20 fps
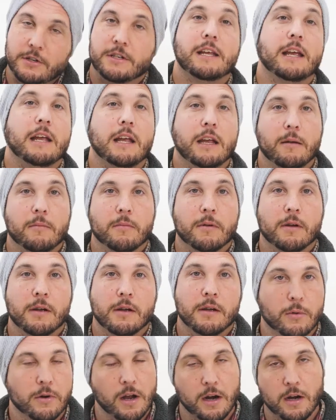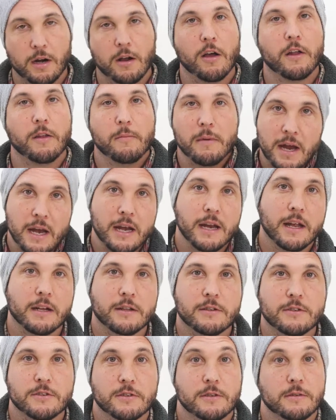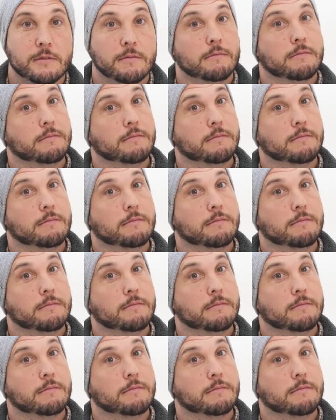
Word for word: your team, we're not gonna call them idiots,